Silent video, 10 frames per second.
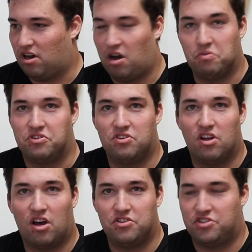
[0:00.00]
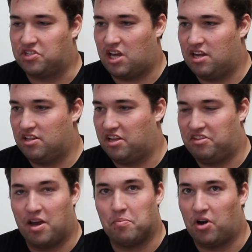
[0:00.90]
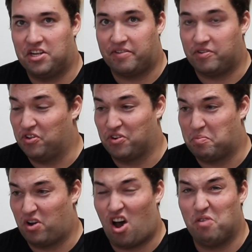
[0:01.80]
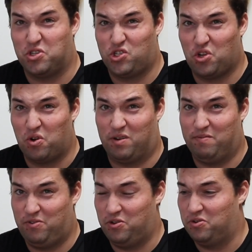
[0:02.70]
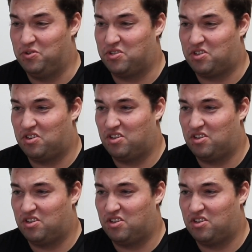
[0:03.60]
I was just like, the umpire's having a look, but I was so confused.